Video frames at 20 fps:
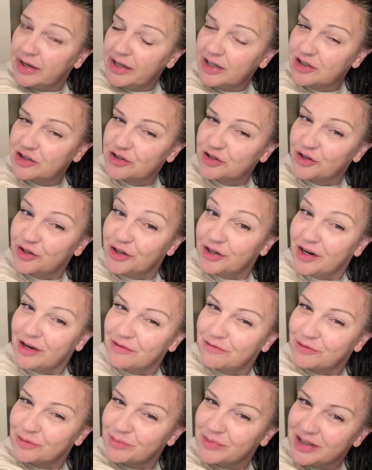it's good enough
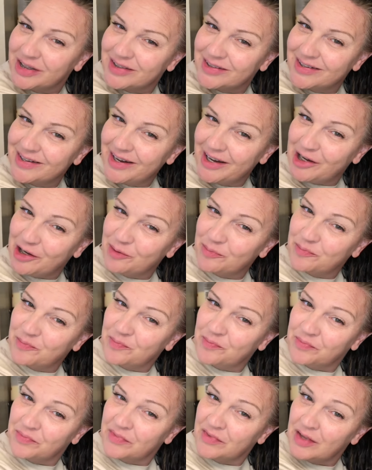for me today.
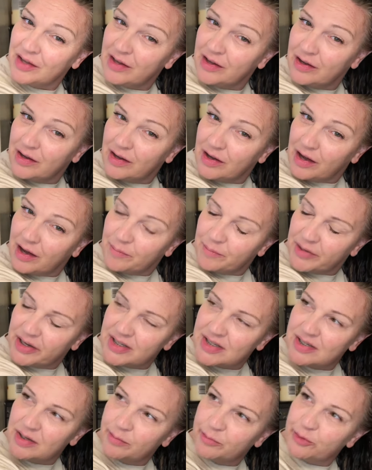My
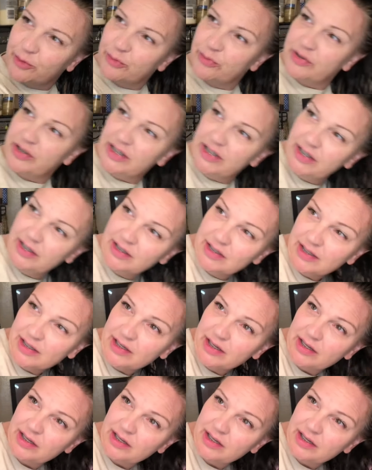summer routine,